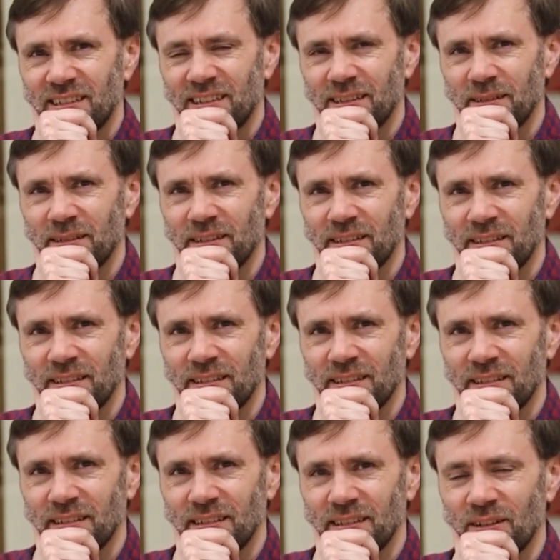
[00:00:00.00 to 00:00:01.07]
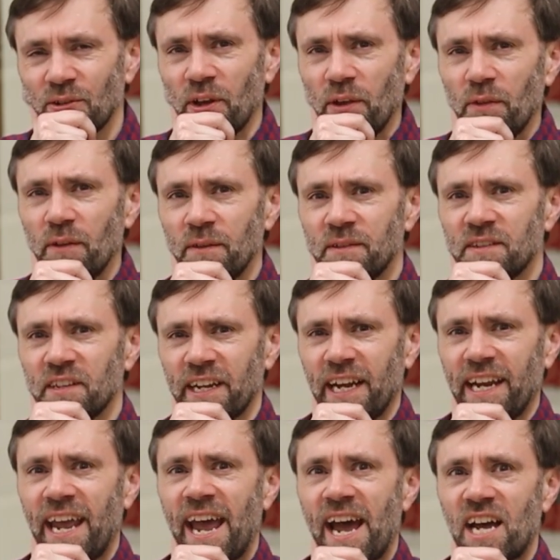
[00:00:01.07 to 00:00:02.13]
this is like
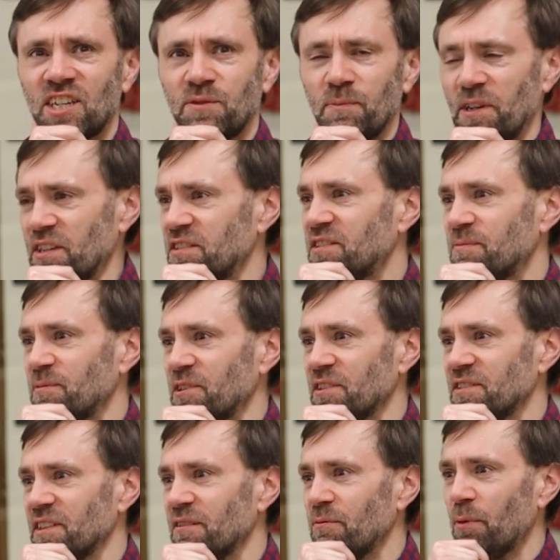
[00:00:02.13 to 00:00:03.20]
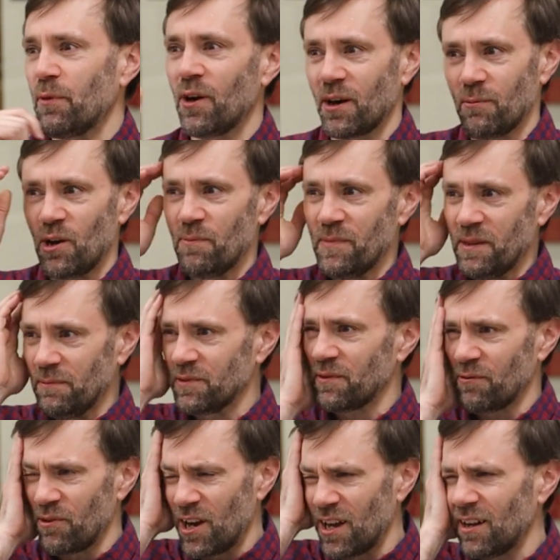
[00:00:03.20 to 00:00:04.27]
a cash miss because I haven't thought about memes
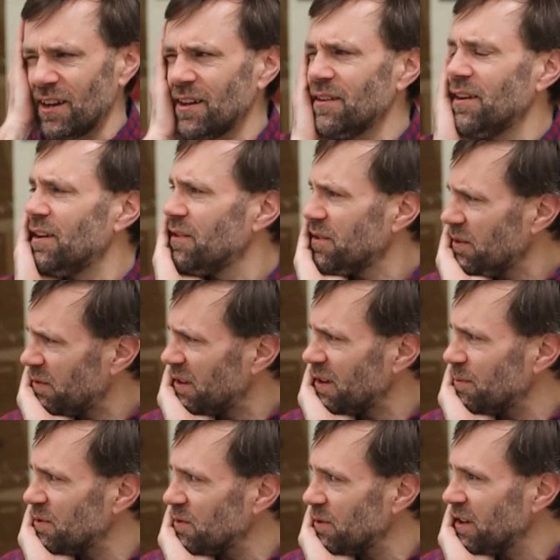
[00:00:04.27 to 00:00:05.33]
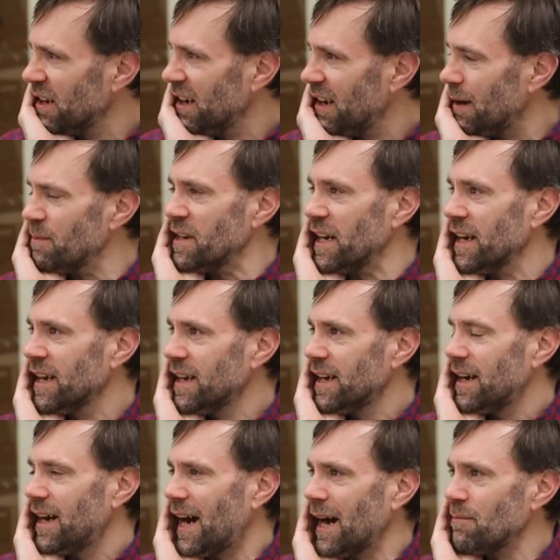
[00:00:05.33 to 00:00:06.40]
for a while. I'll have to think it was like, I mean,
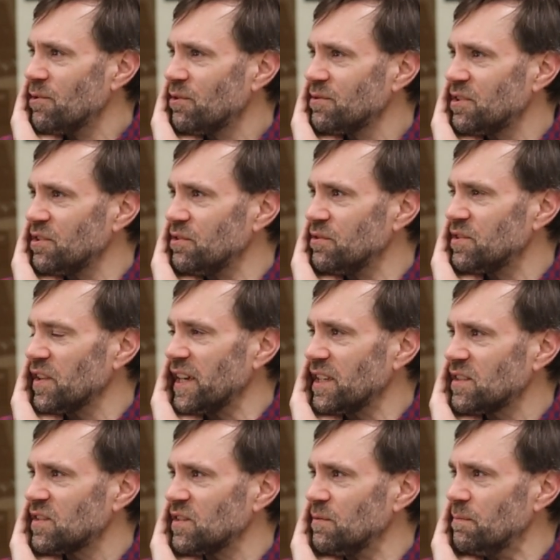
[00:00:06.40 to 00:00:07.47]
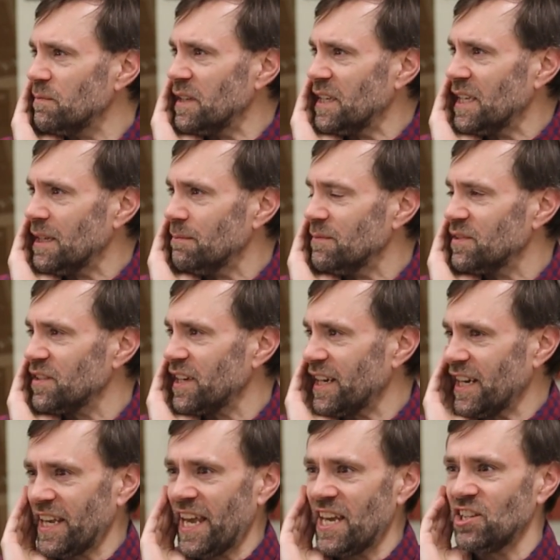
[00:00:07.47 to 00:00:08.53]
I'm known to use like some memes like
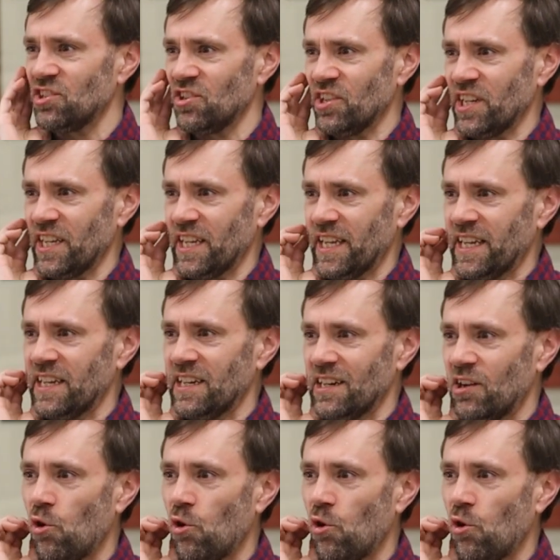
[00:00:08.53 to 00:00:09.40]
occasionally in